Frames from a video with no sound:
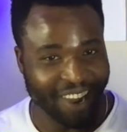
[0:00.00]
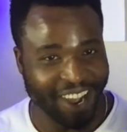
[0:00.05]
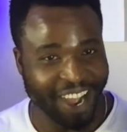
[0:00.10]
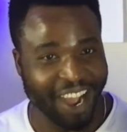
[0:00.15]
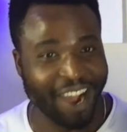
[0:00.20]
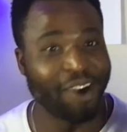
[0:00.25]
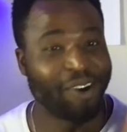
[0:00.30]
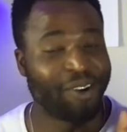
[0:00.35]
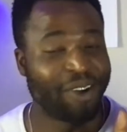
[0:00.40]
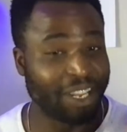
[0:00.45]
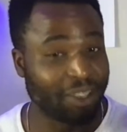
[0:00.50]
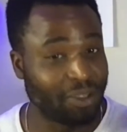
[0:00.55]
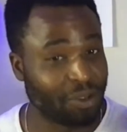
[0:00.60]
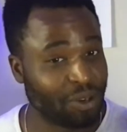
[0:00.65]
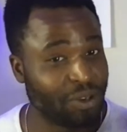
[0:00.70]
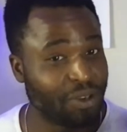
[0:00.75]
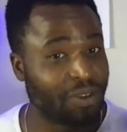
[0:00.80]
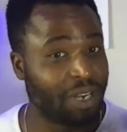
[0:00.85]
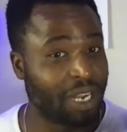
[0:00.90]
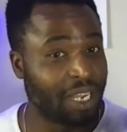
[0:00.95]
how I
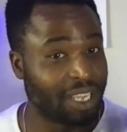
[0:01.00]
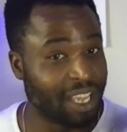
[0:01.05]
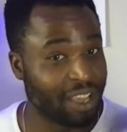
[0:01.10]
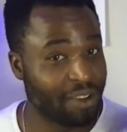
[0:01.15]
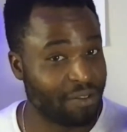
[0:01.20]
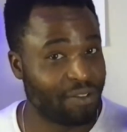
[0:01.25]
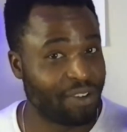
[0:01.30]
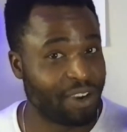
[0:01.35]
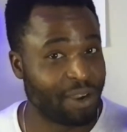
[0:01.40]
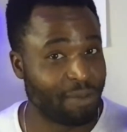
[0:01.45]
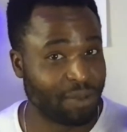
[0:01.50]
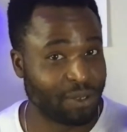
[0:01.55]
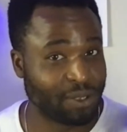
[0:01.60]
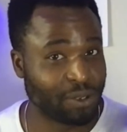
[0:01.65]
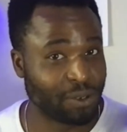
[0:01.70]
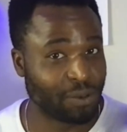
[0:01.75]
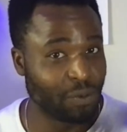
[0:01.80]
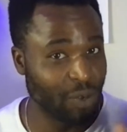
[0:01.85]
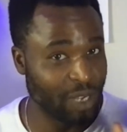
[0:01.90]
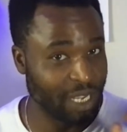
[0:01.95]
told you, like every
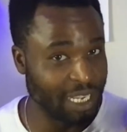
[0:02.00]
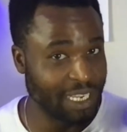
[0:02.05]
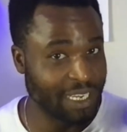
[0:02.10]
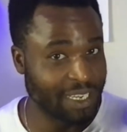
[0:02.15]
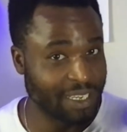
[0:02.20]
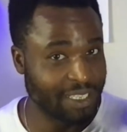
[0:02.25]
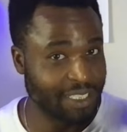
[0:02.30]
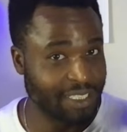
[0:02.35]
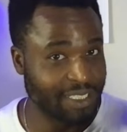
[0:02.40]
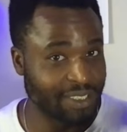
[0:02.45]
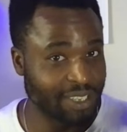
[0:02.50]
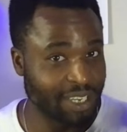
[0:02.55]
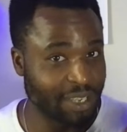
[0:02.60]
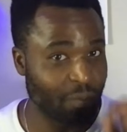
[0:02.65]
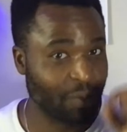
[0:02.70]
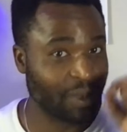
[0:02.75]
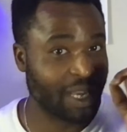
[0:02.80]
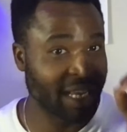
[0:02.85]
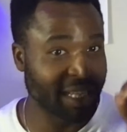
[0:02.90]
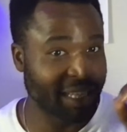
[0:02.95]
episode we increase,
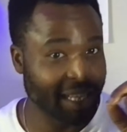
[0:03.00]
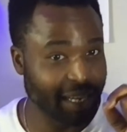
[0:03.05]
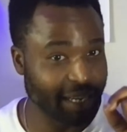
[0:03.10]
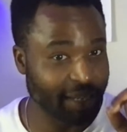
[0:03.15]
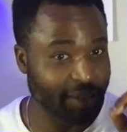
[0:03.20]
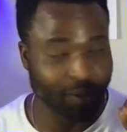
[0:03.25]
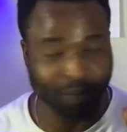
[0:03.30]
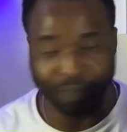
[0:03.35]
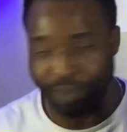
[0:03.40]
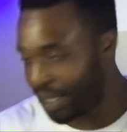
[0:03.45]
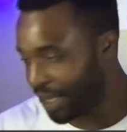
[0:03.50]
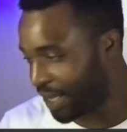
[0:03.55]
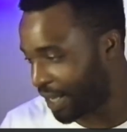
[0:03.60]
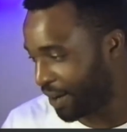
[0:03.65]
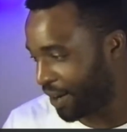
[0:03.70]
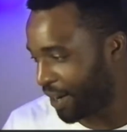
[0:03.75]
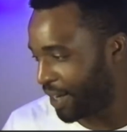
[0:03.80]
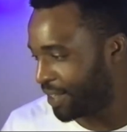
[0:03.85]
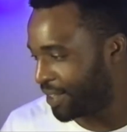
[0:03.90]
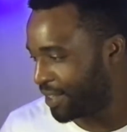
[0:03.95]
right? We get a little
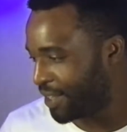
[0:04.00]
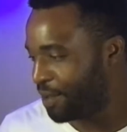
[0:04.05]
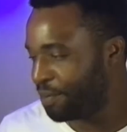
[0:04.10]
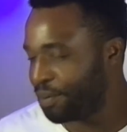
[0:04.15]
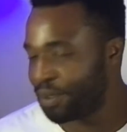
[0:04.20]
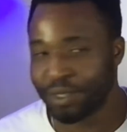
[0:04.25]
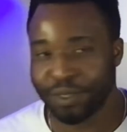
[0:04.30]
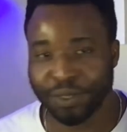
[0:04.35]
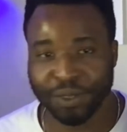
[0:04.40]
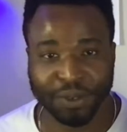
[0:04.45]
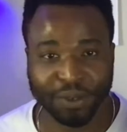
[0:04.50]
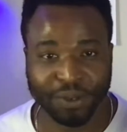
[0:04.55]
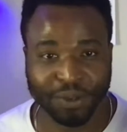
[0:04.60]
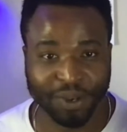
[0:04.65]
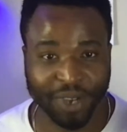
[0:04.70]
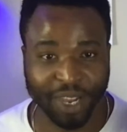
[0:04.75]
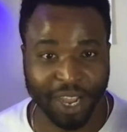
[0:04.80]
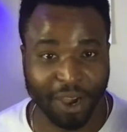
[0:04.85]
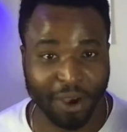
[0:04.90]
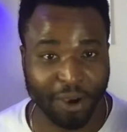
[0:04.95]
better, right? Let me show
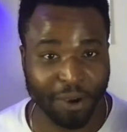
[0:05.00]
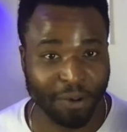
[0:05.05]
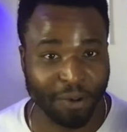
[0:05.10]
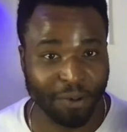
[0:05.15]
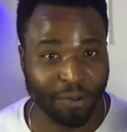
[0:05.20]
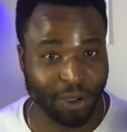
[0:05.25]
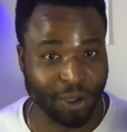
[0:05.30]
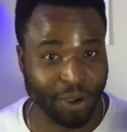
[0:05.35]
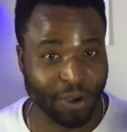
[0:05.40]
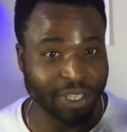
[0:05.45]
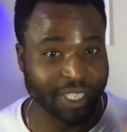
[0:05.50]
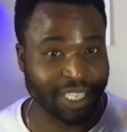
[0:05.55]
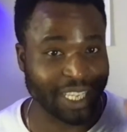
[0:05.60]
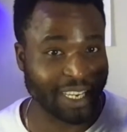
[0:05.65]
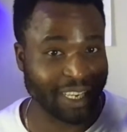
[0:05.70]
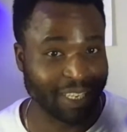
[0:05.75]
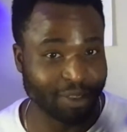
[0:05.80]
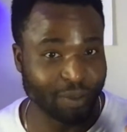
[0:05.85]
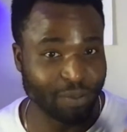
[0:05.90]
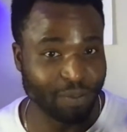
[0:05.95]
you how we got a
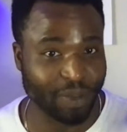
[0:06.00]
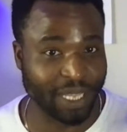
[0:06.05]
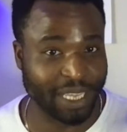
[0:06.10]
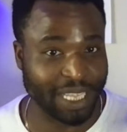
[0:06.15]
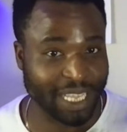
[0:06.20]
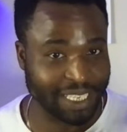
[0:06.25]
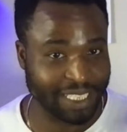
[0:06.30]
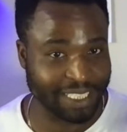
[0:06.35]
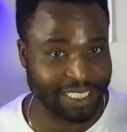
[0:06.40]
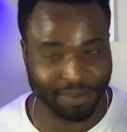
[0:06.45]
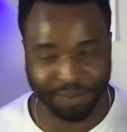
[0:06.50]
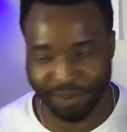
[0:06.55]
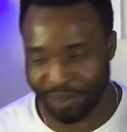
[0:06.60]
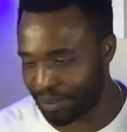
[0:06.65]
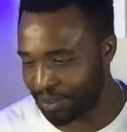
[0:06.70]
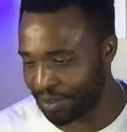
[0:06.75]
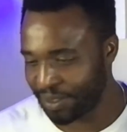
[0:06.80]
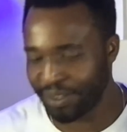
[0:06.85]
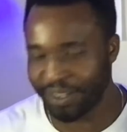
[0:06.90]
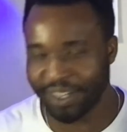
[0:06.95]
little better this
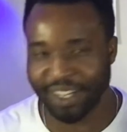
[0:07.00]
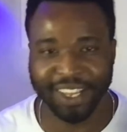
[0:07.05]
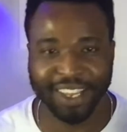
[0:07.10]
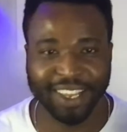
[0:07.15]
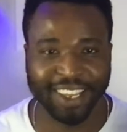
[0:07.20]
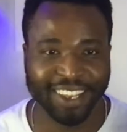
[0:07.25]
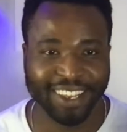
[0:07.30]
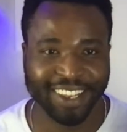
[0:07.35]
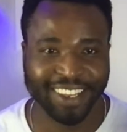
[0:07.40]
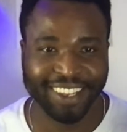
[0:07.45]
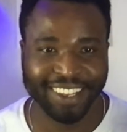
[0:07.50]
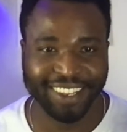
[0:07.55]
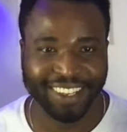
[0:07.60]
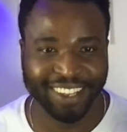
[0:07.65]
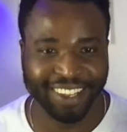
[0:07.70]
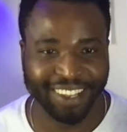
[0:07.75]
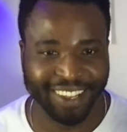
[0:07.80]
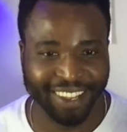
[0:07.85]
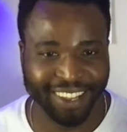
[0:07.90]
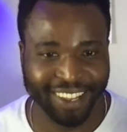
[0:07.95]
episode. Okay.
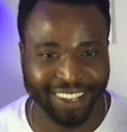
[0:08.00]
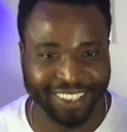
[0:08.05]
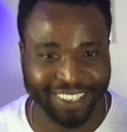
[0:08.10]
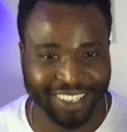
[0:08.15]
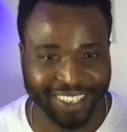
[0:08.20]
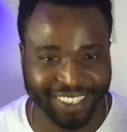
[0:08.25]
I'm